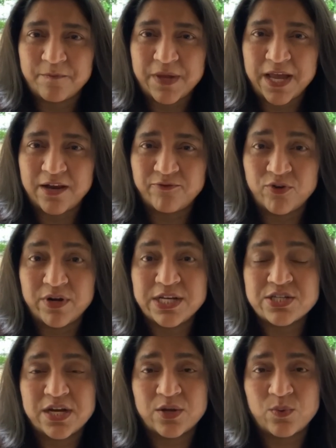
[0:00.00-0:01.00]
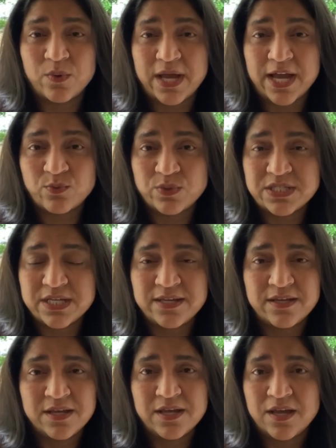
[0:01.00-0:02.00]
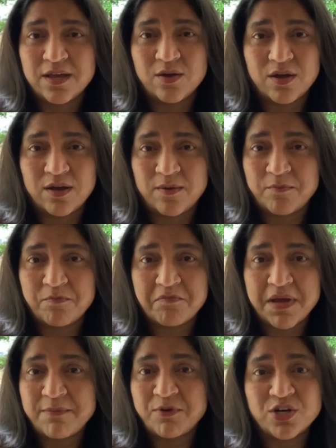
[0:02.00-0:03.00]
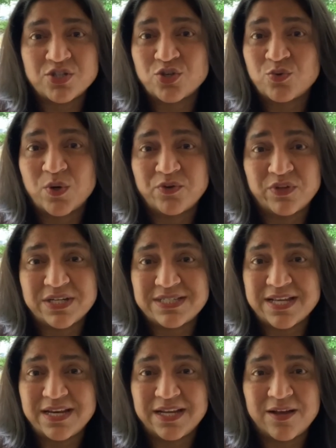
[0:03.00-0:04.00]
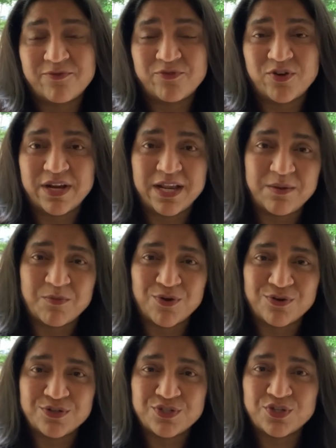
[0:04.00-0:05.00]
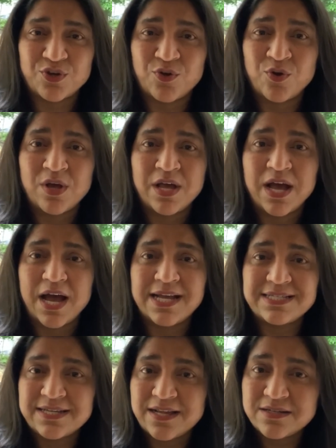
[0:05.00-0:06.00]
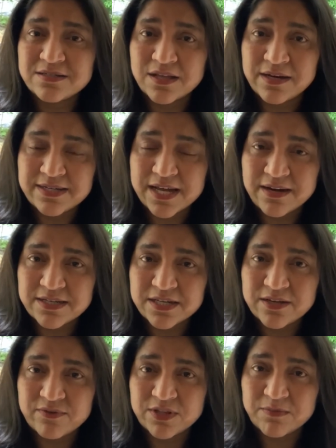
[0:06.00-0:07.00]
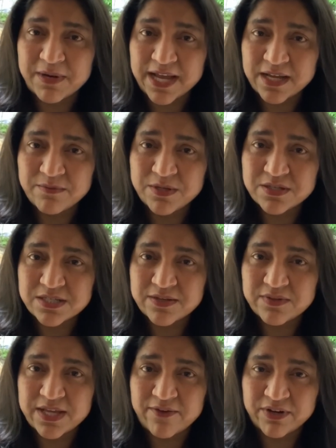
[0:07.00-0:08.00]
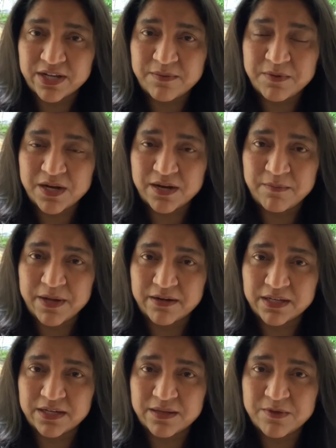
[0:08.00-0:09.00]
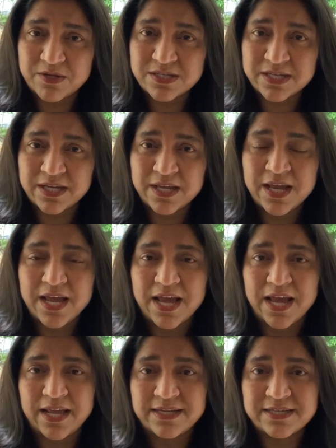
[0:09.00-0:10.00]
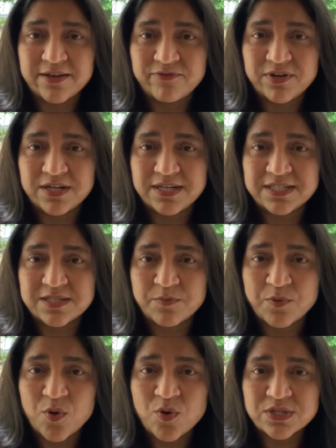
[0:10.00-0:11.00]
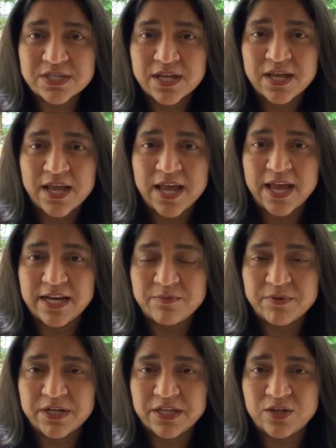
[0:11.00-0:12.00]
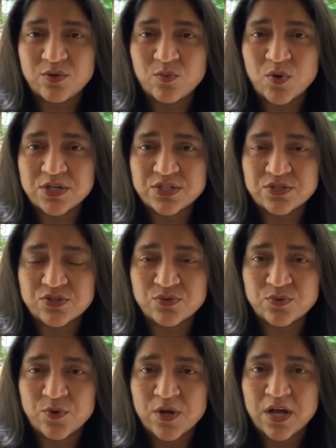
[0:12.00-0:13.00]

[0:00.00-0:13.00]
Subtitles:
and for racial equity, I'm not sure what we are standing up for anymore. So I stand in solidarity with the Black community, with the African American community, and definitely support anybody who wants to